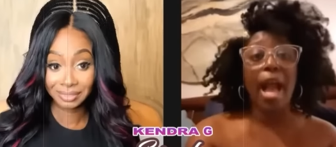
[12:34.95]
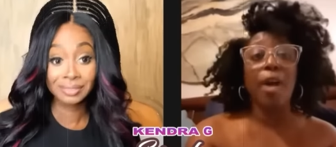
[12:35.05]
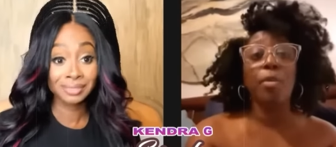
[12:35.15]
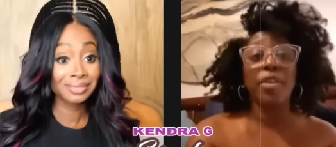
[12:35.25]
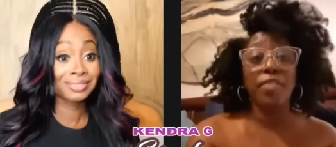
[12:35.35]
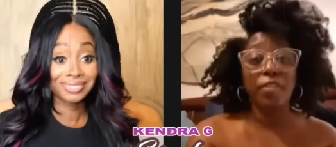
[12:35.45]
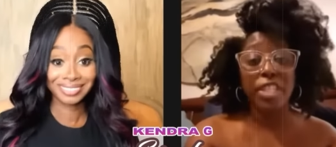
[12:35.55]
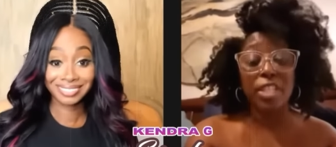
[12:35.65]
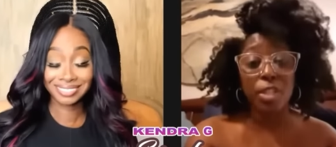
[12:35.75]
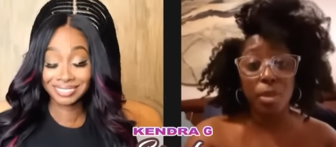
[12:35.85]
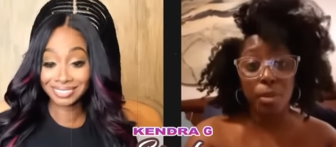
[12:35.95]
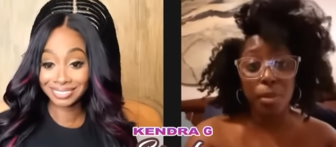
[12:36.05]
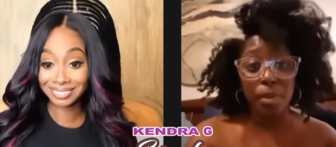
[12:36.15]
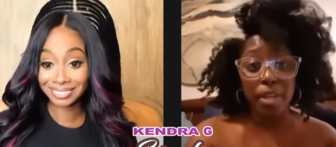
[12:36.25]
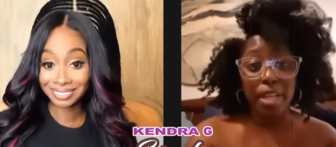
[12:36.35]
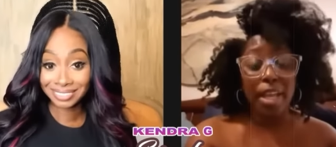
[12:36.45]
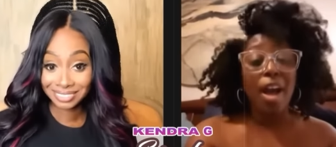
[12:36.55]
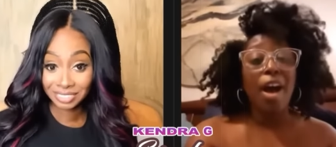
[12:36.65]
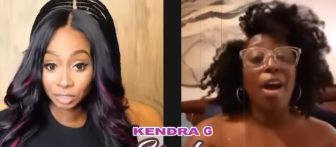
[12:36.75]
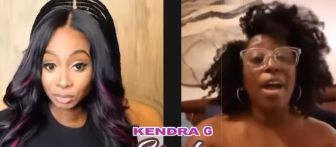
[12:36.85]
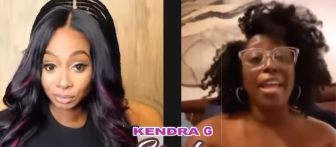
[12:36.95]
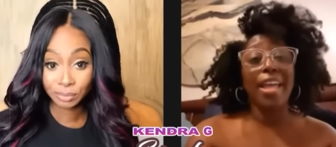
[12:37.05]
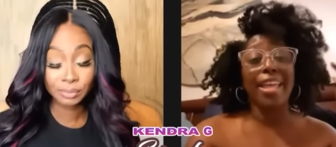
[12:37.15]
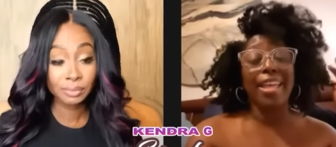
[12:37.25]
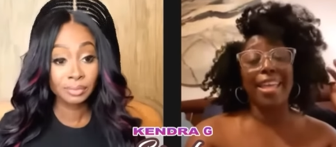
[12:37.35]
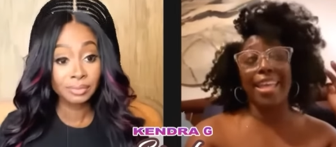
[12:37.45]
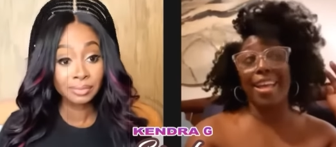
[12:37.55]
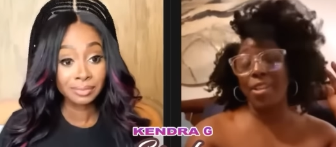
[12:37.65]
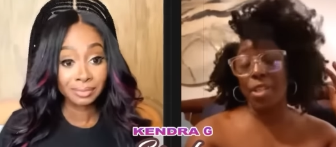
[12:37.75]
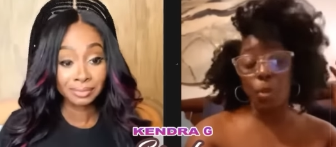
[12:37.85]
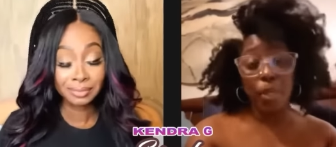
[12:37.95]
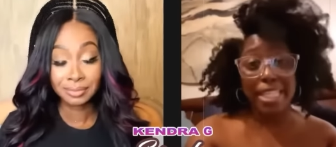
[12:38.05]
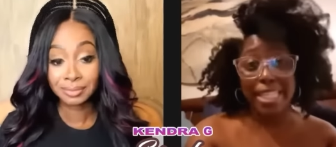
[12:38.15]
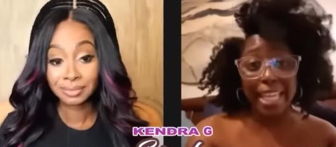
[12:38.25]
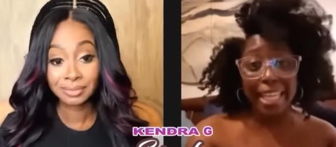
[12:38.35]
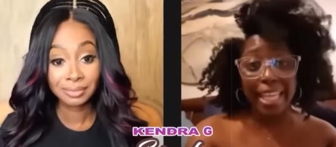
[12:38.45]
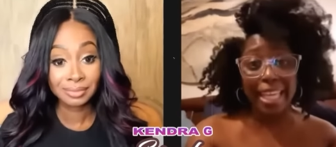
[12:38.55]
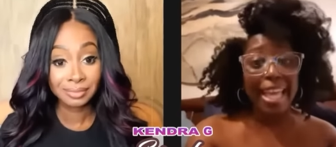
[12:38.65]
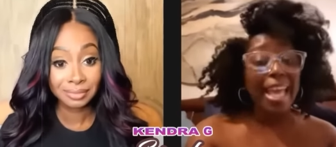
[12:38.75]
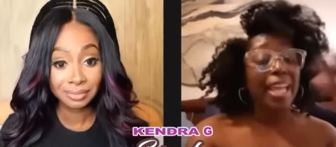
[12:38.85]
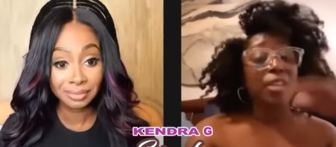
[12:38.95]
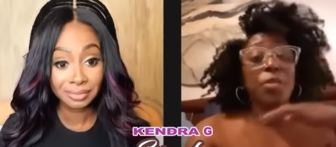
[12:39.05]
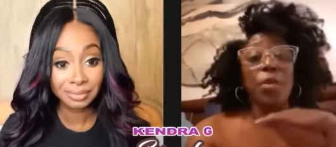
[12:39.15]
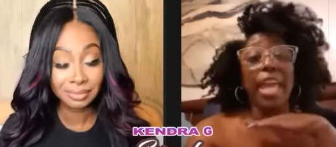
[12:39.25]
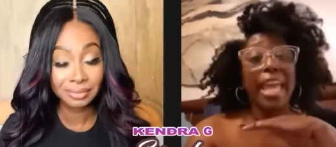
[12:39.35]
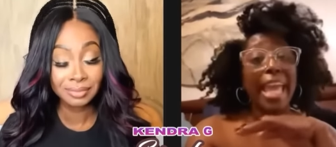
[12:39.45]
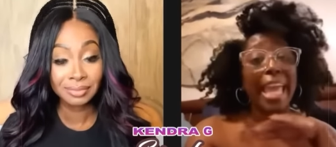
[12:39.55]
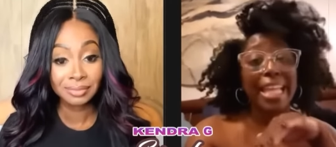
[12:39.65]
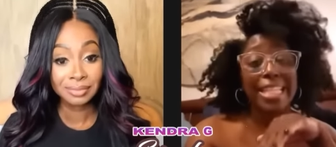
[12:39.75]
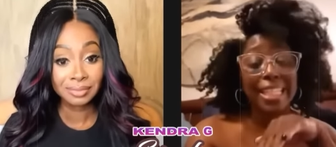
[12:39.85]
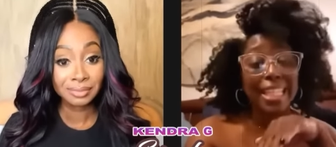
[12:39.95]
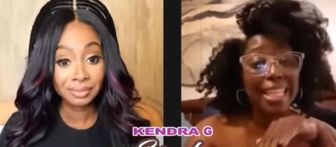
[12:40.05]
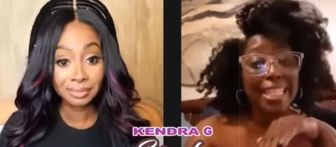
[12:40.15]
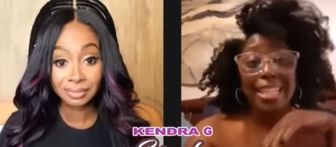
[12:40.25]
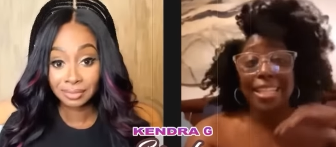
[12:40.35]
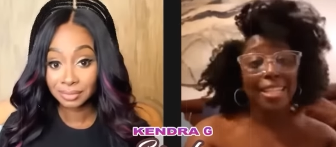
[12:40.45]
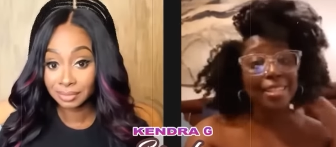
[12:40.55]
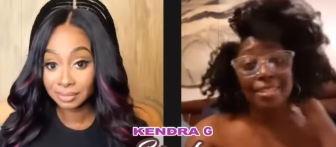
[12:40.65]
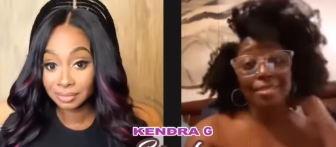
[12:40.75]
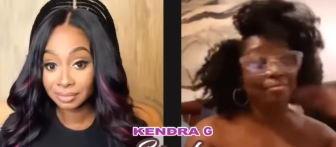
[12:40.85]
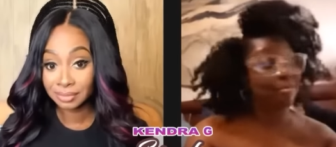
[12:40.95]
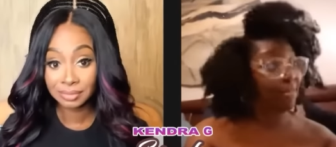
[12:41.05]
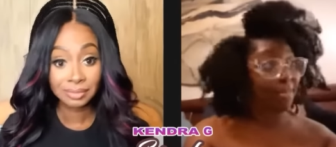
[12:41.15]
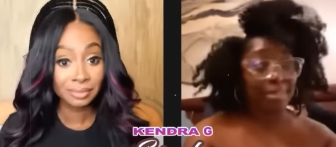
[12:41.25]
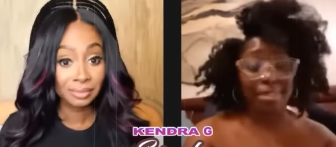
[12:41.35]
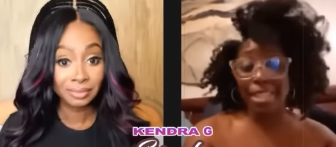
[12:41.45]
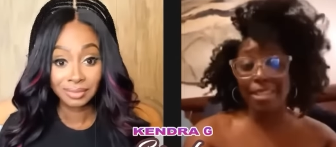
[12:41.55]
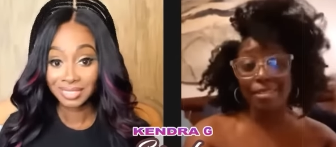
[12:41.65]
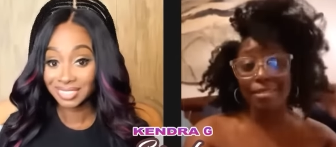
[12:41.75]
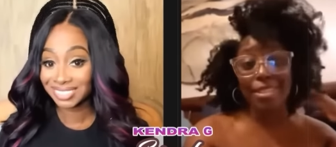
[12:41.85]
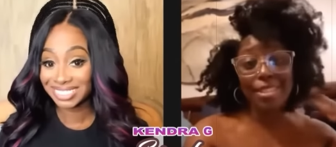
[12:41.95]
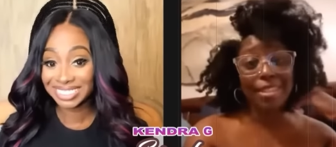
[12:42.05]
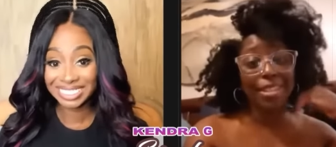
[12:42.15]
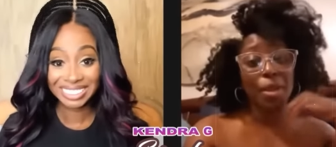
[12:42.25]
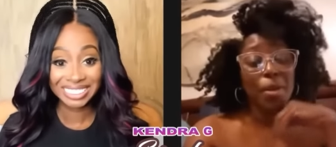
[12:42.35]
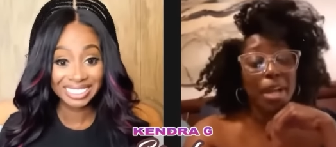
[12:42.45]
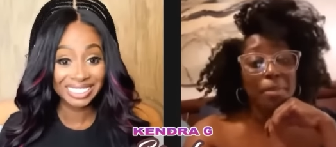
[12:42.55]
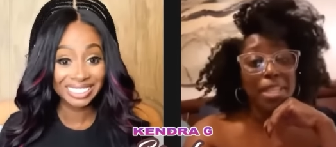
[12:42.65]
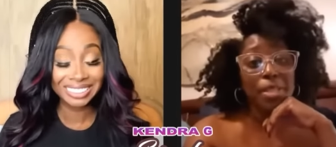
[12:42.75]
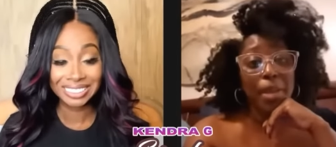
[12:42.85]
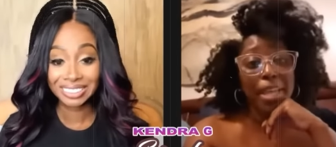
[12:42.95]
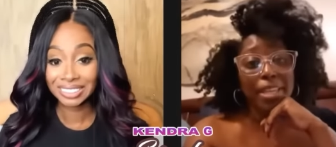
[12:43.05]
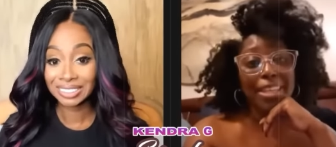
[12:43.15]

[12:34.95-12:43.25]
Speaker 1: I'll be 52 on the 22nd. And if you can't handle it, then don't come this way.